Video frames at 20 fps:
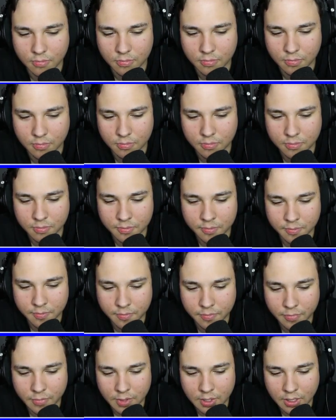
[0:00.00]
Wouldn't you say,
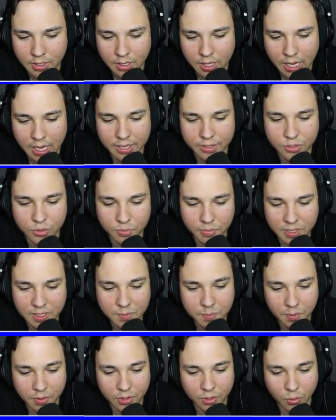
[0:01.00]
Watson? I assume they
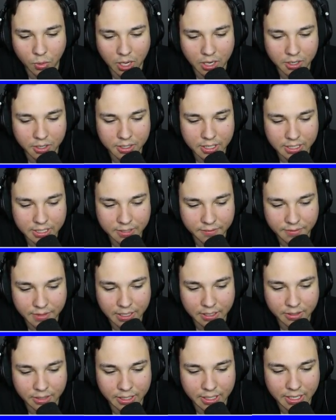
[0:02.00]
spilled the water, Detective.
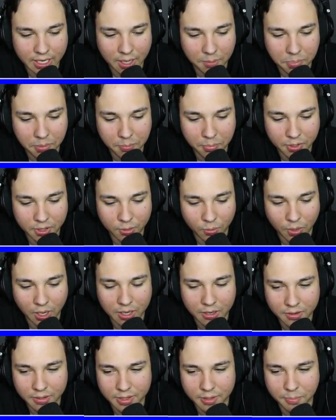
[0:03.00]
They cleaned it up and put the
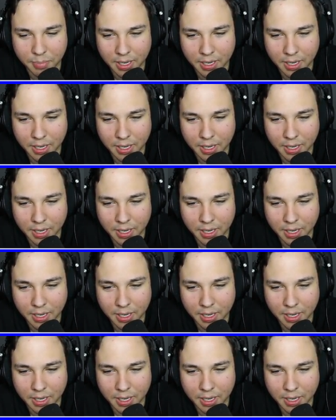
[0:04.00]
water in the